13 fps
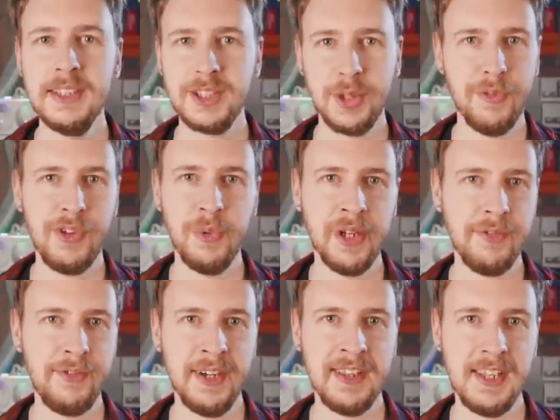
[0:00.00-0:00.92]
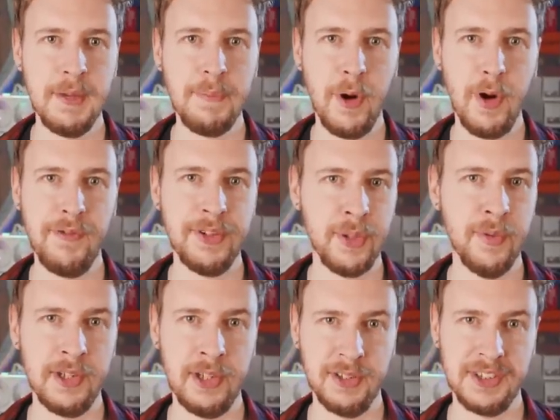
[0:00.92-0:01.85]
So if you want to find the perfect
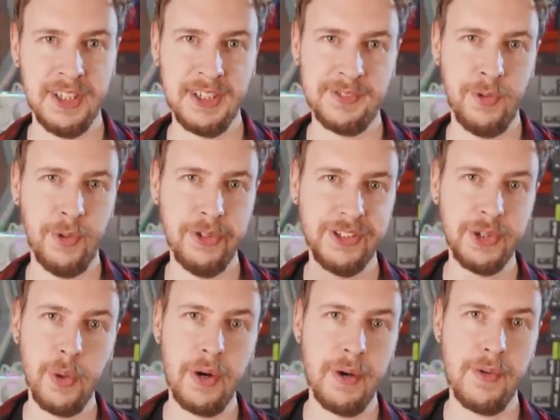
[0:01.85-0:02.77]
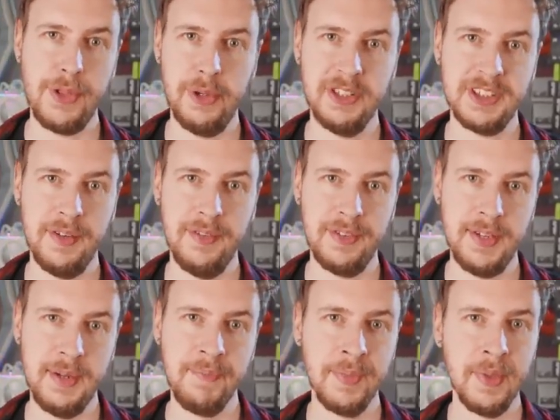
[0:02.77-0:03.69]
overclock settings for your 3070,